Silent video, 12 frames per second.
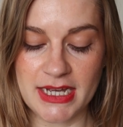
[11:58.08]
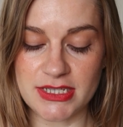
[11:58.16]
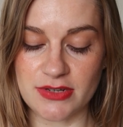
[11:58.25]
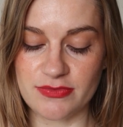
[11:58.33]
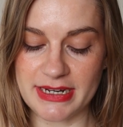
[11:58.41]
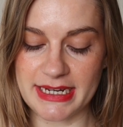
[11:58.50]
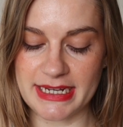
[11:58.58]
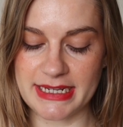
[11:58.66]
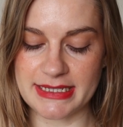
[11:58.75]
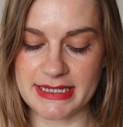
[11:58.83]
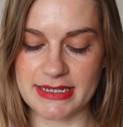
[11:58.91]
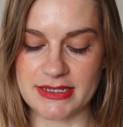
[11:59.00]
So really
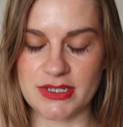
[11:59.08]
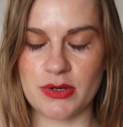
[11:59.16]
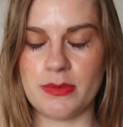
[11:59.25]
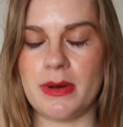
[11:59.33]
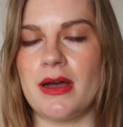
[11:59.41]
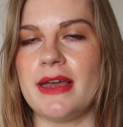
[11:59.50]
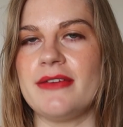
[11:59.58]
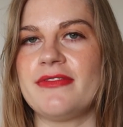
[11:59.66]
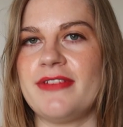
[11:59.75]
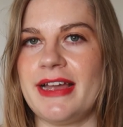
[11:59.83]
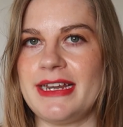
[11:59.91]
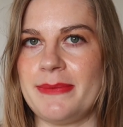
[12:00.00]
easy to apply,
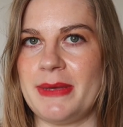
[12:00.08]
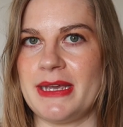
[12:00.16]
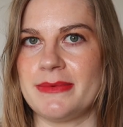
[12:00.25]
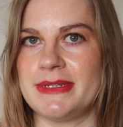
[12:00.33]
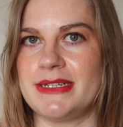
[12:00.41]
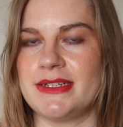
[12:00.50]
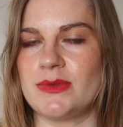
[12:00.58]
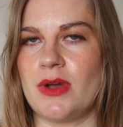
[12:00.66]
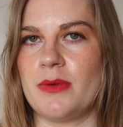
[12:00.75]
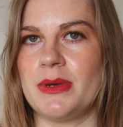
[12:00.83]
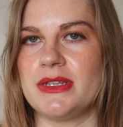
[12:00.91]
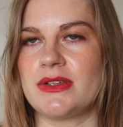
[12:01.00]
fairly pigmented as
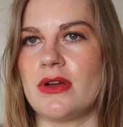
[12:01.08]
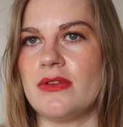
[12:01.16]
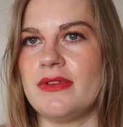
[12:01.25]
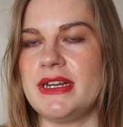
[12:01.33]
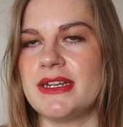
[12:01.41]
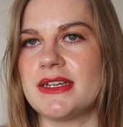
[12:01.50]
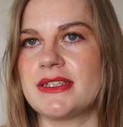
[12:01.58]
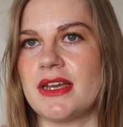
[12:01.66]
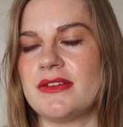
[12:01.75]
well, but it's got a really nice